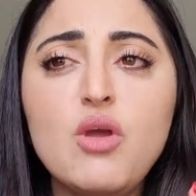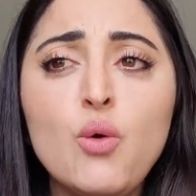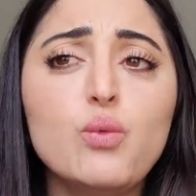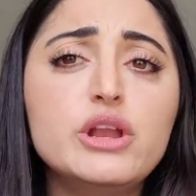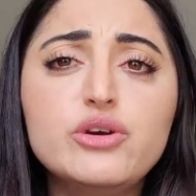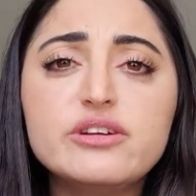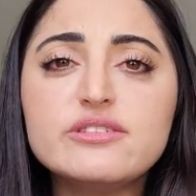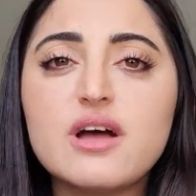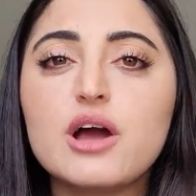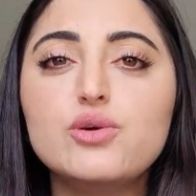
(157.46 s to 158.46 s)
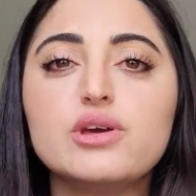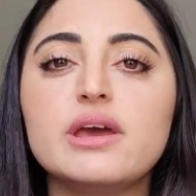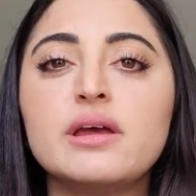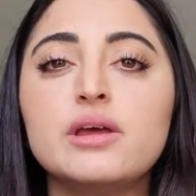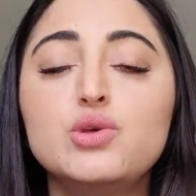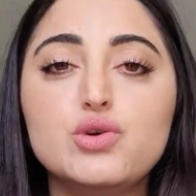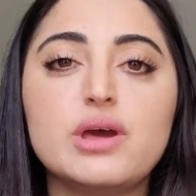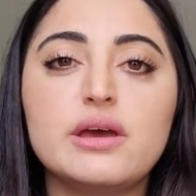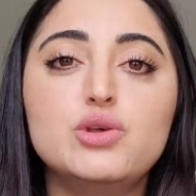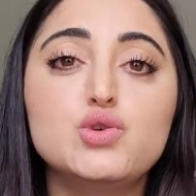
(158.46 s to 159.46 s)
when you're stuck,
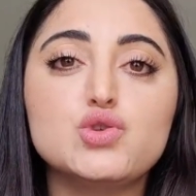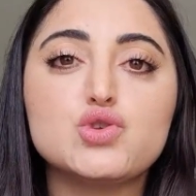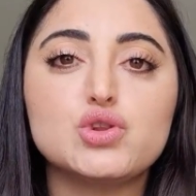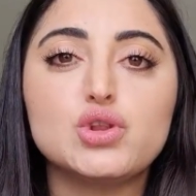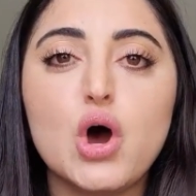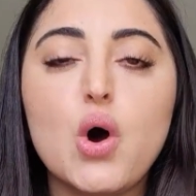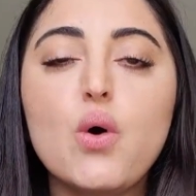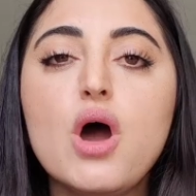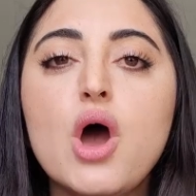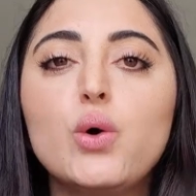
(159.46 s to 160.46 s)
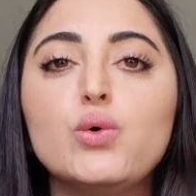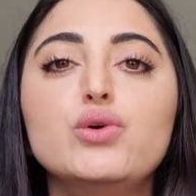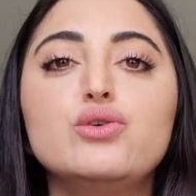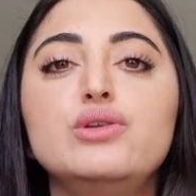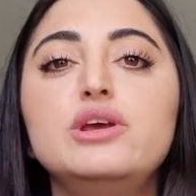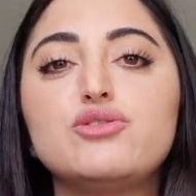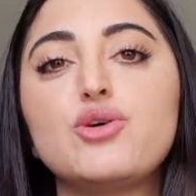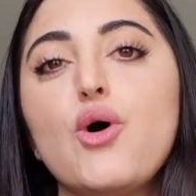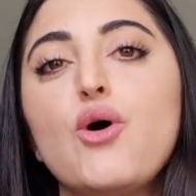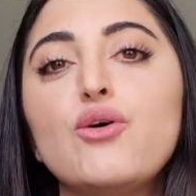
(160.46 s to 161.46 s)
you should know who you need to
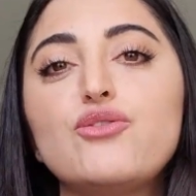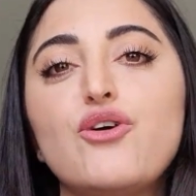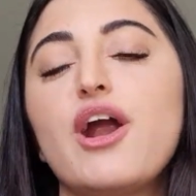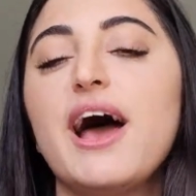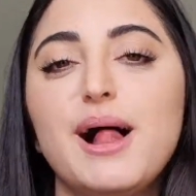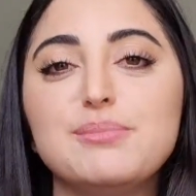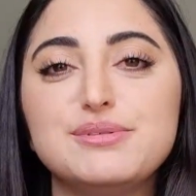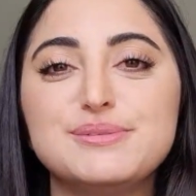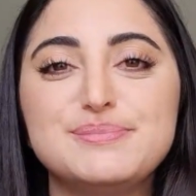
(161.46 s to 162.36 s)
go for help.